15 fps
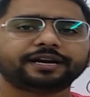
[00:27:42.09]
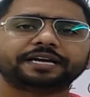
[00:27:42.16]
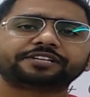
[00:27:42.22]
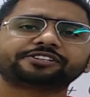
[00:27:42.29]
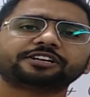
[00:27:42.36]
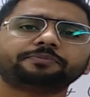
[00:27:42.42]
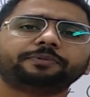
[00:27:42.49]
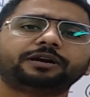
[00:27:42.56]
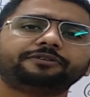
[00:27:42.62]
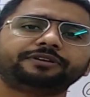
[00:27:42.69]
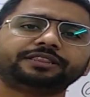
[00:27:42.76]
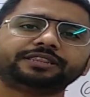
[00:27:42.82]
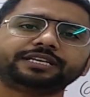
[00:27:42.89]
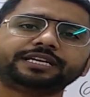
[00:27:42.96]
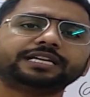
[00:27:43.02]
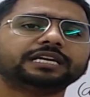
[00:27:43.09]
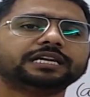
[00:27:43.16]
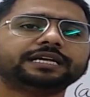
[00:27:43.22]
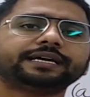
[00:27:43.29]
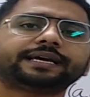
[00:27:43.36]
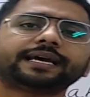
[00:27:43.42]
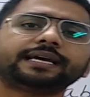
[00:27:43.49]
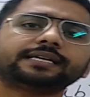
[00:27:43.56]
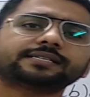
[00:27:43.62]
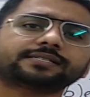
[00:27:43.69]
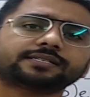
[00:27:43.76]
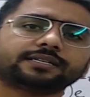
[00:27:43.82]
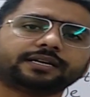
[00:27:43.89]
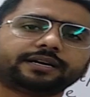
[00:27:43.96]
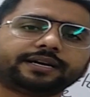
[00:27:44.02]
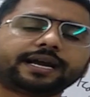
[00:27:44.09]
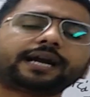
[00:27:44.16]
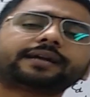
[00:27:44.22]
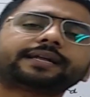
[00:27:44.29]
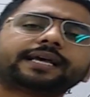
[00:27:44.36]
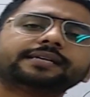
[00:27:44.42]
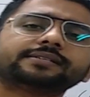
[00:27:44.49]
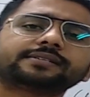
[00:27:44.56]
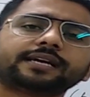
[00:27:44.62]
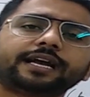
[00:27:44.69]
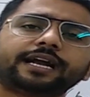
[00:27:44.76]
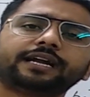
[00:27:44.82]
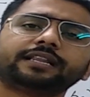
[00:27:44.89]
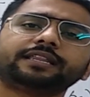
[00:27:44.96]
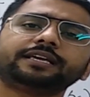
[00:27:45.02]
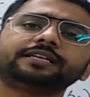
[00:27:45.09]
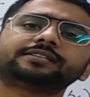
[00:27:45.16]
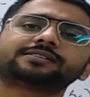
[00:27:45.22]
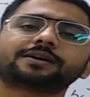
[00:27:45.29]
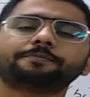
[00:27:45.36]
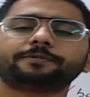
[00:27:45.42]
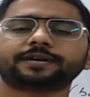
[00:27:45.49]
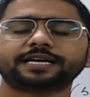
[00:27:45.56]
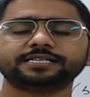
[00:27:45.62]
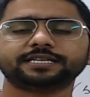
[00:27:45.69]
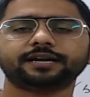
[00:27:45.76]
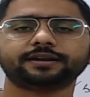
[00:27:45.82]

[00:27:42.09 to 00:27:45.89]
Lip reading: relation between the leakage reactance and the sub-transient